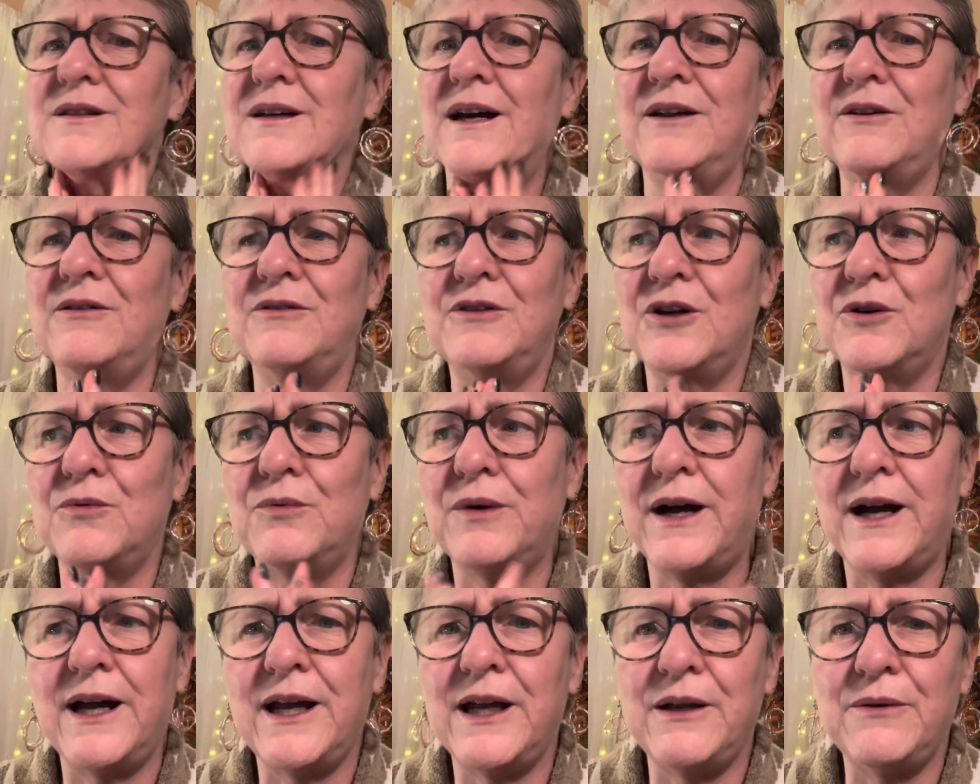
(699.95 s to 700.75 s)
I don't know
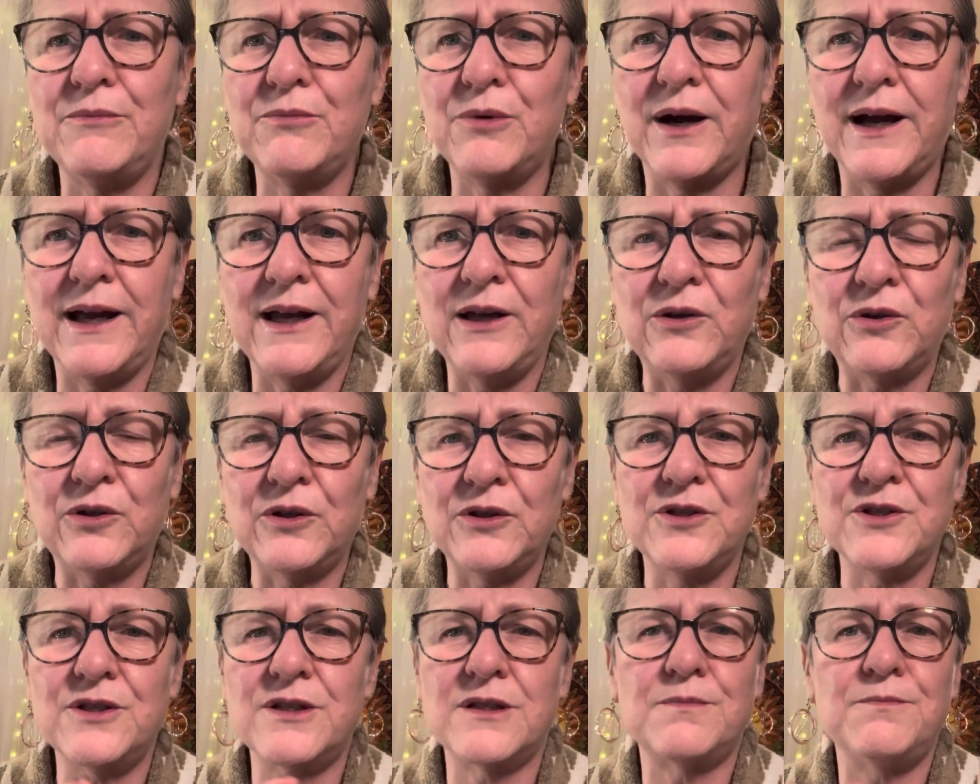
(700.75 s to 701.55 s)
why he
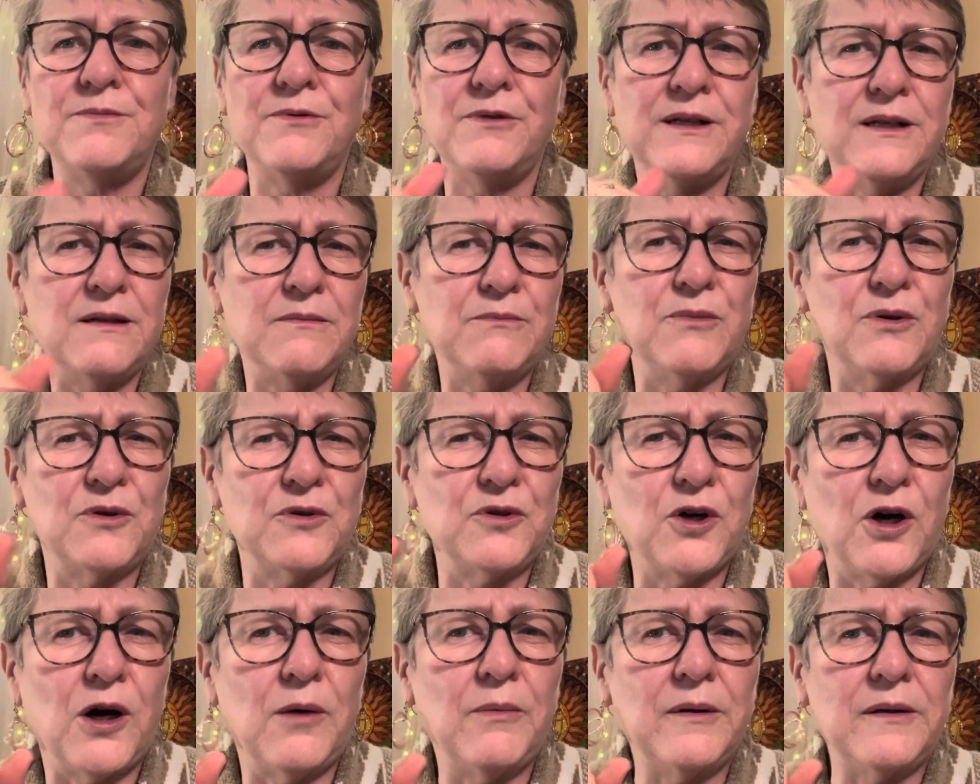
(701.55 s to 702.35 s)
couldn't just read it more
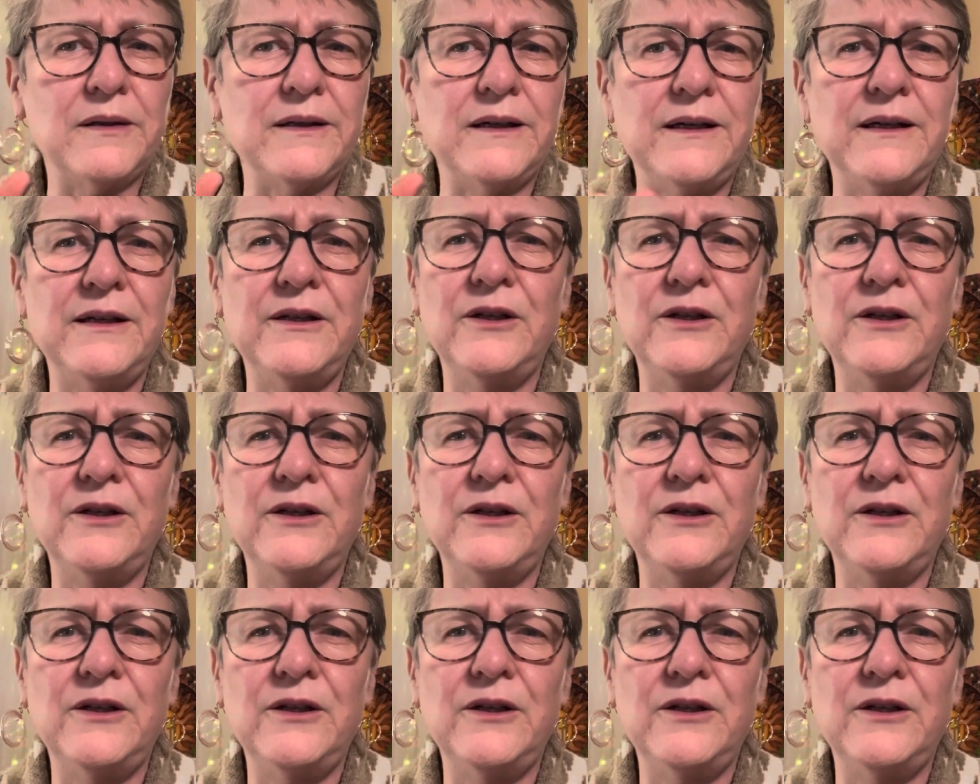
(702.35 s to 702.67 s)
normally.